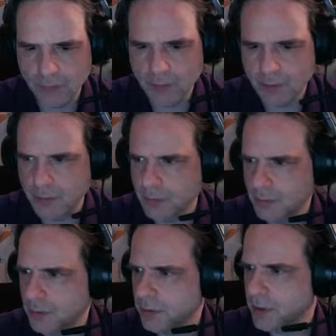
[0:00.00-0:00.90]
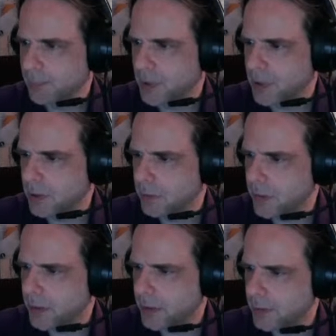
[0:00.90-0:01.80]
a little grepping
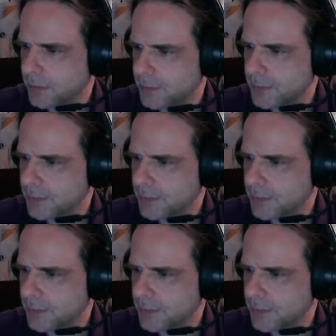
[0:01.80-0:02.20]
around.